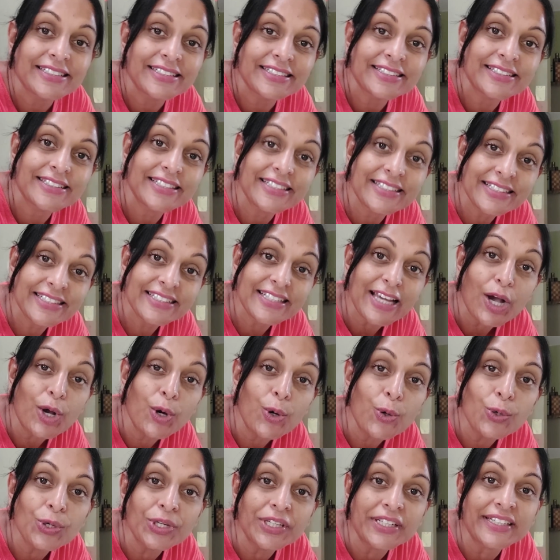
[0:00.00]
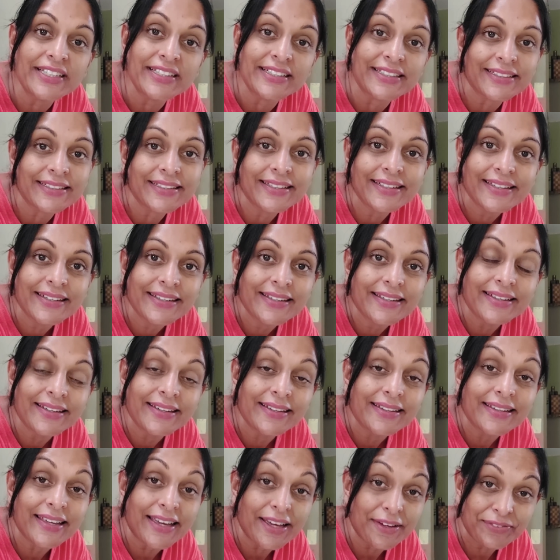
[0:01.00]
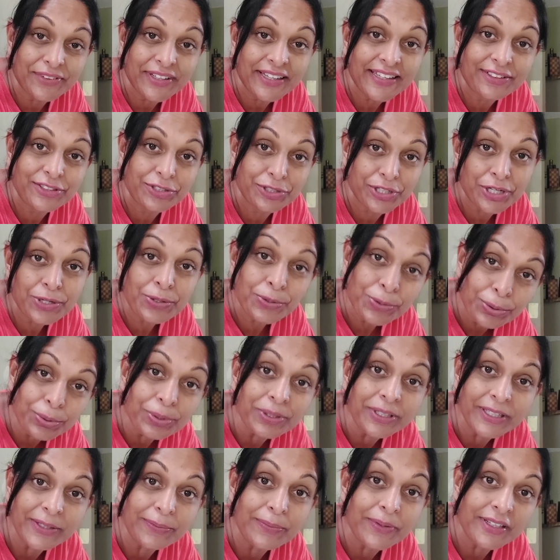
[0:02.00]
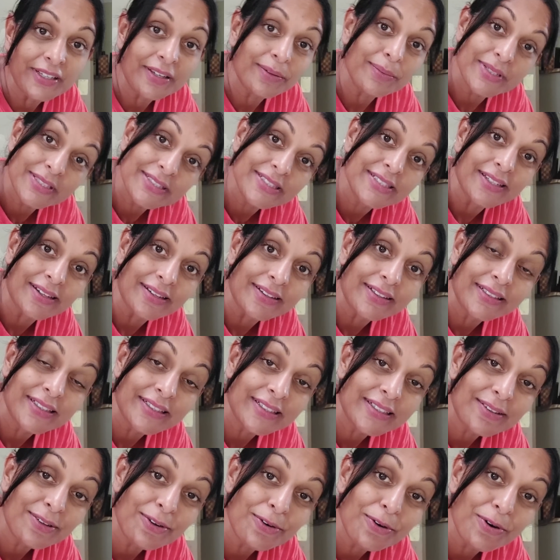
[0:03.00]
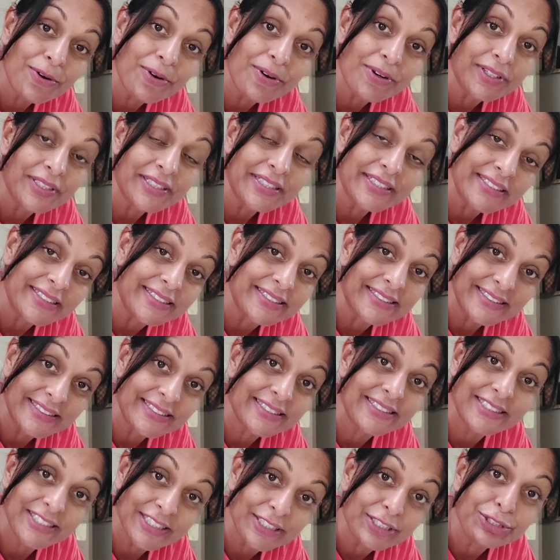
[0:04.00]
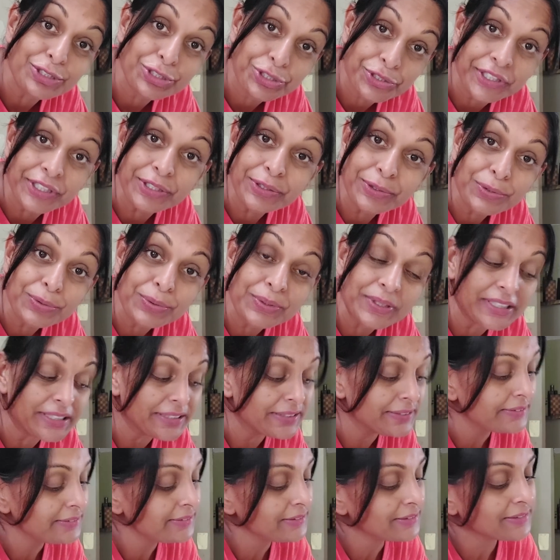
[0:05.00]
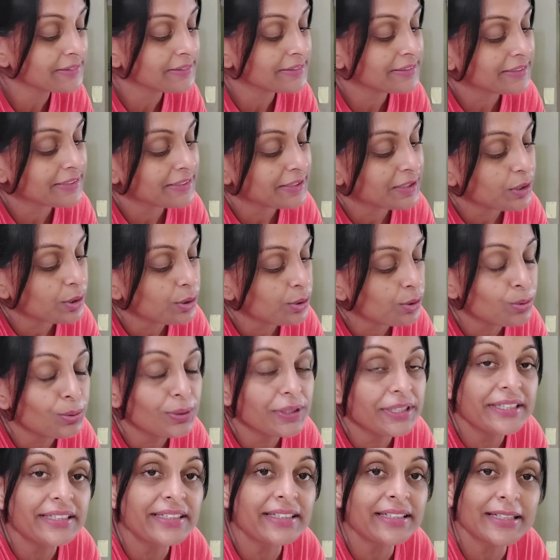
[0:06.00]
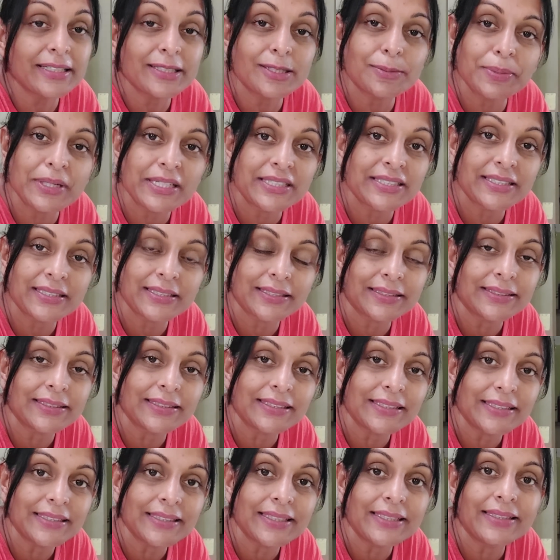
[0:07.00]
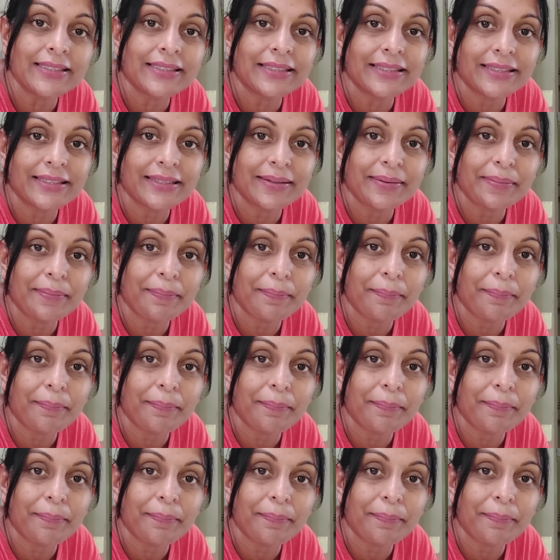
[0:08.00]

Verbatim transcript: is, this is a cooling. You ever drink cooling when you was younger or you just still drink cooling? Cooling is basically